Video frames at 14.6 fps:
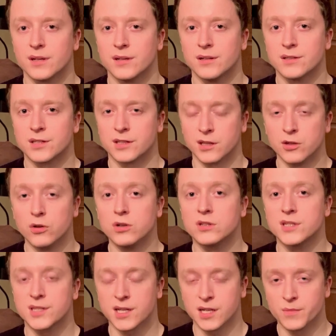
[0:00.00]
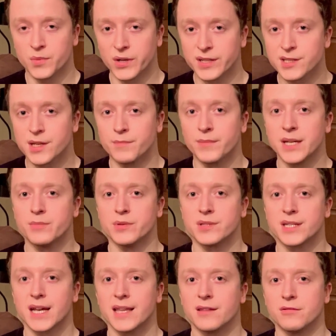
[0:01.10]
So the Lord is going to bring some people
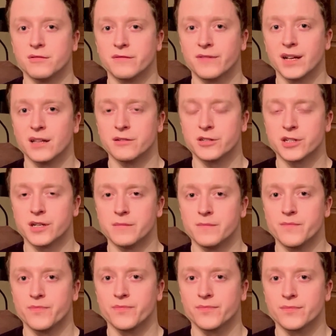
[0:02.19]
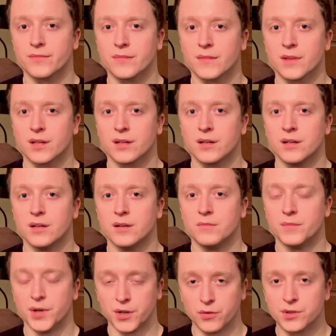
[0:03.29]
together in fellowship
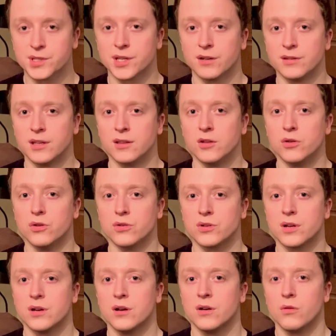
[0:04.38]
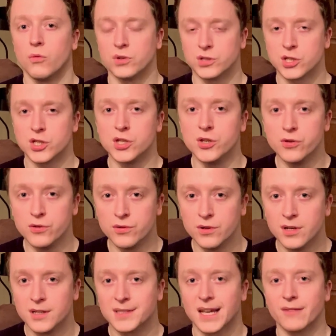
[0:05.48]
but also the Lord wants you
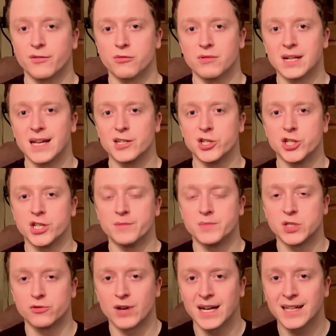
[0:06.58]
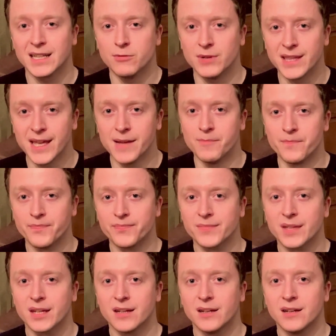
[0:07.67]
to have a relationship directly with Him.
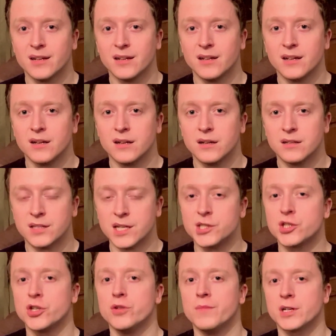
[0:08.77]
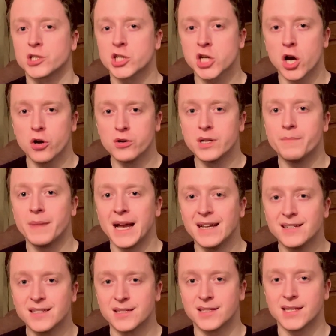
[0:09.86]
There's too much
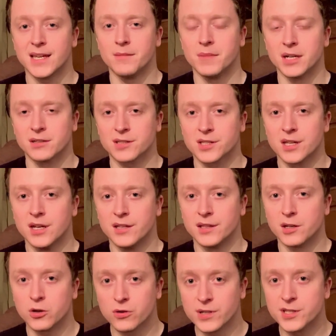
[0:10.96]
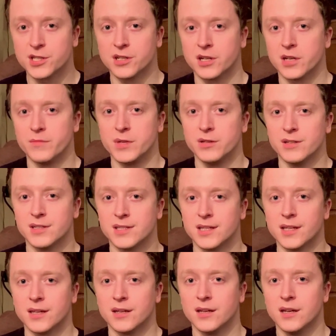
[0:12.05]
codependency amongst the Christian
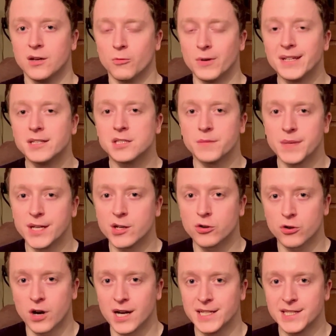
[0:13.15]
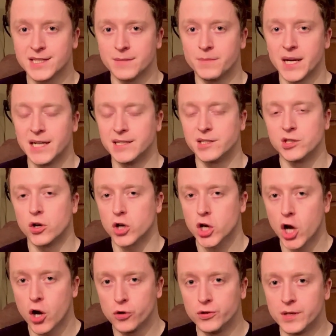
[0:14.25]
community. We need to be Christ dependent, not
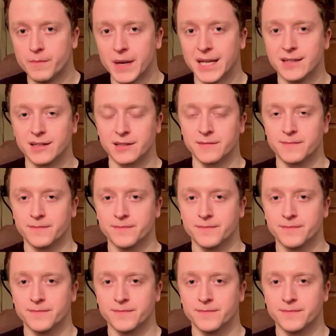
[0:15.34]
codependent.